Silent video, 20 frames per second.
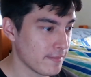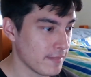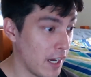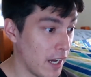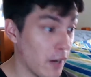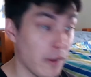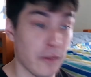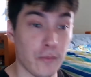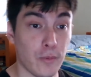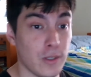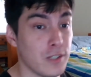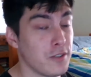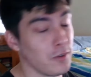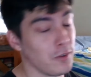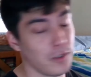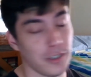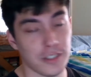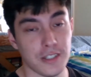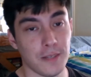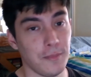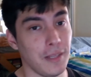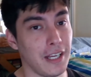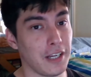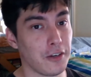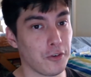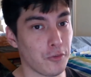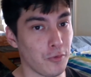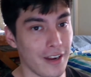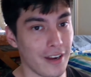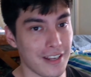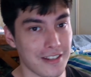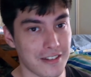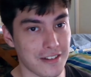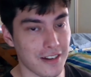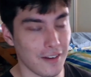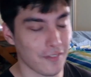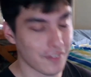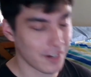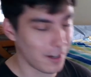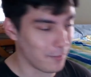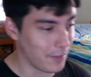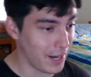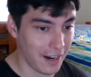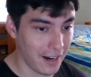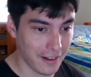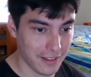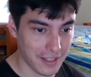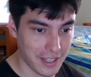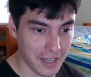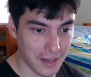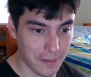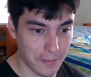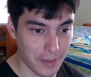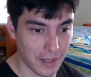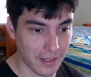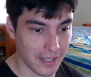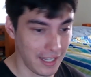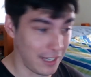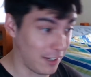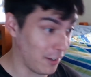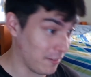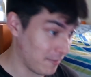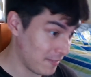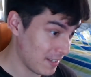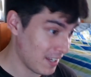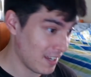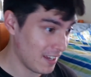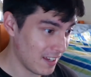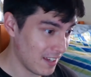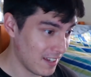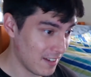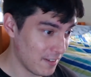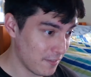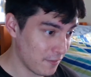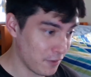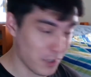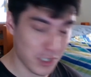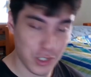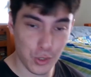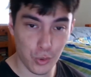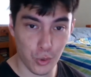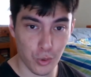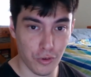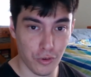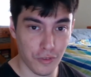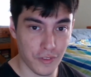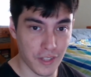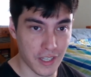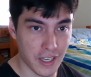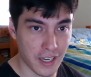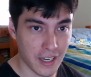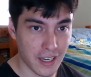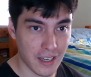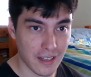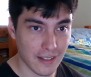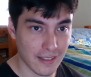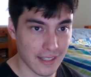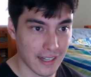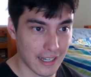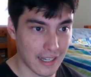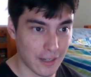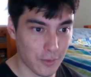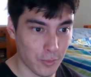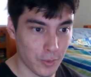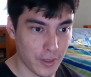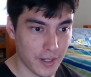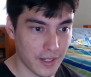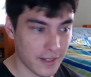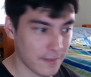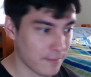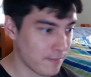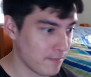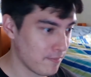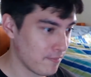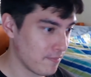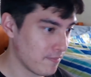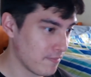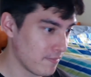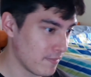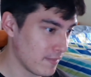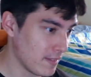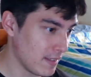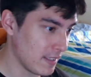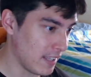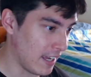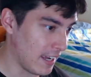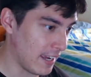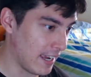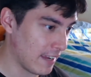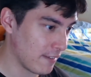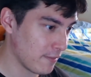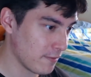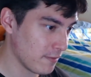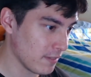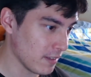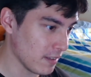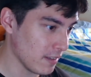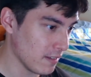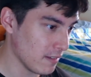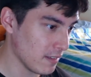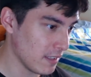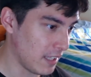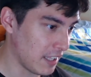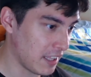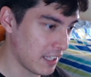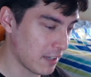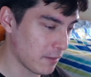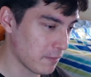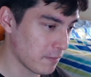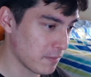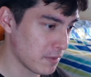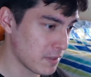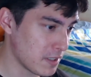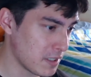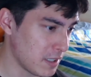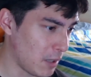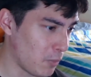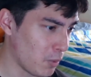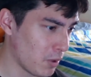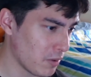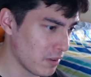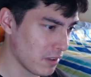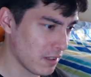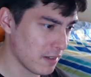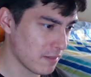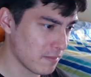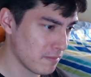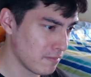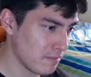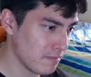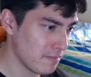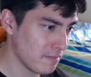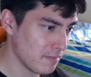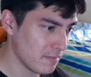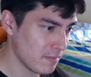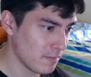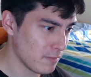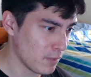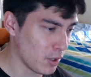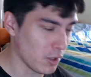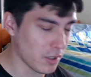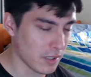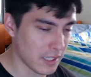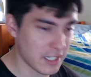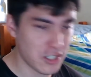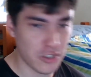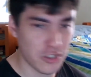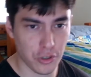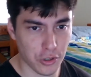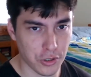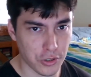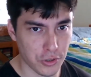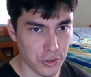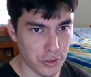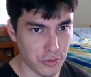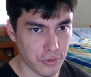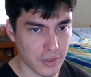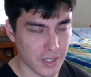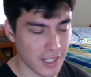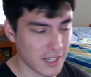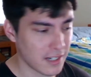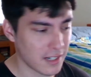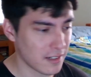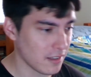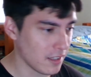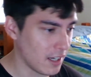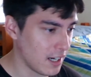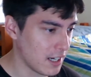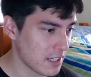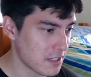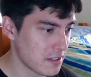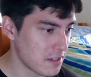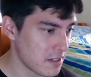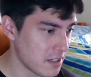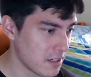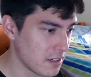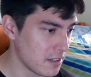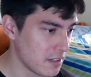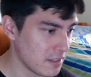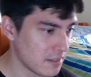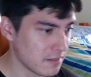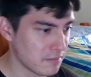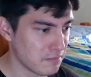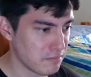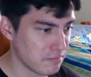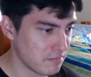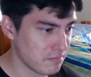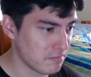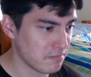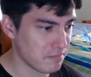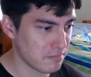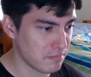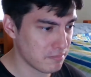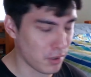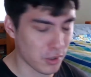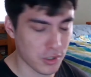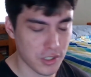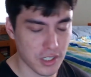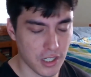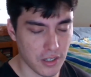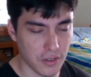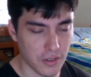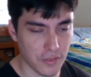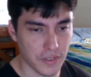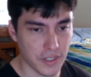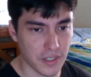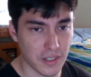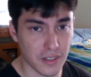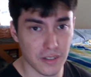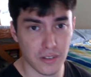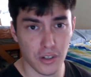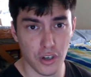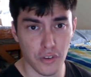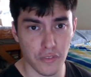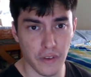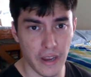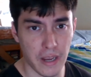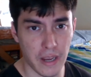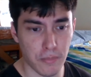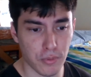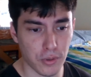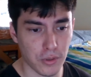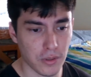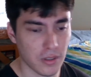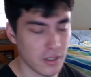we still got some like great stuff coming out in the year, but like first quarter of the year, like we're I think somewhat, well, at least Doctor Who related, last box set of April,